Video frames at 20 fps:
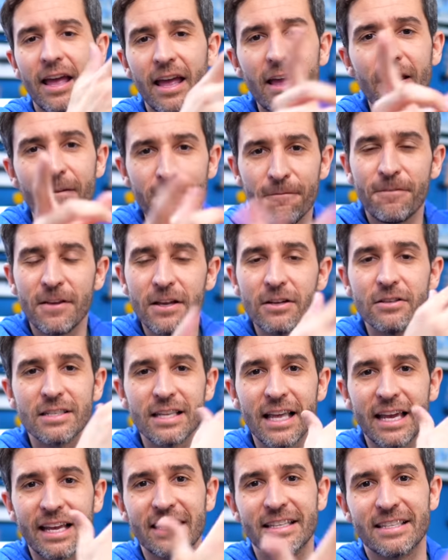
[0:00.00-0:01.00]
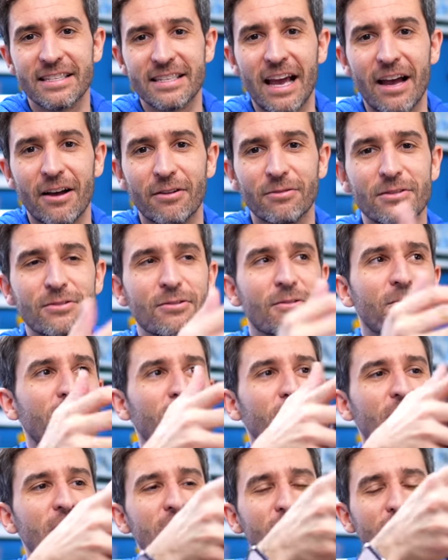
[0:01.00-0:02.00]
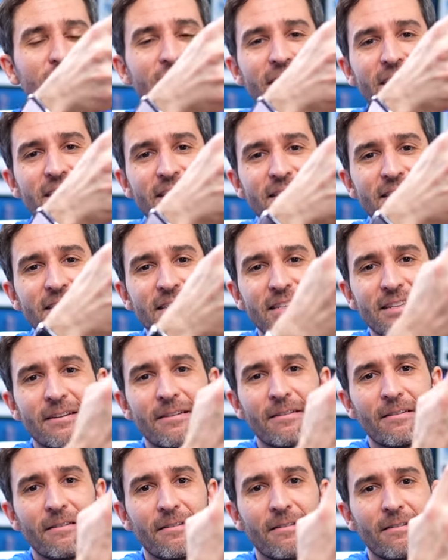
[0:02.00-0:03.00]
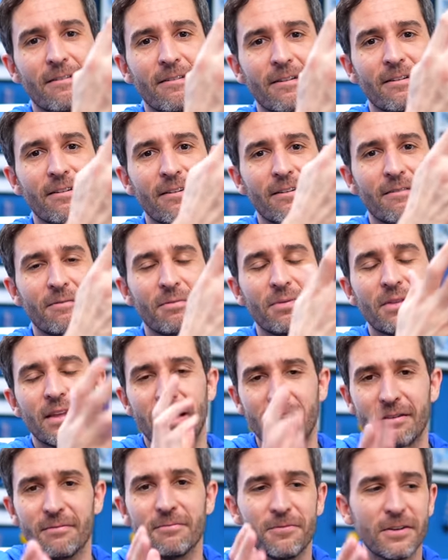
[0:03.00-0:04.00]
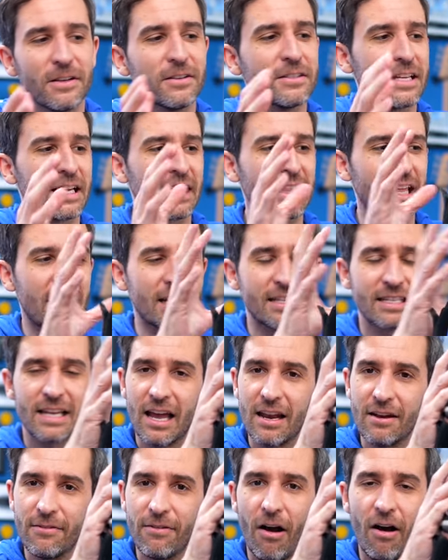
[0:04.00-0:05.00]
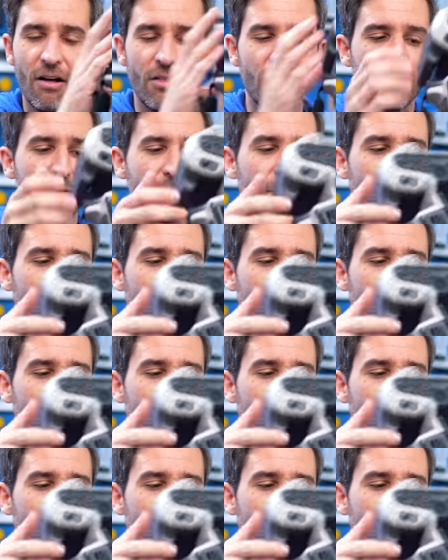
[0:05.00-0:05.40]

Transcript: it feels like it sounds. So if you're hearing this, it feels like that. It's kind of hollow and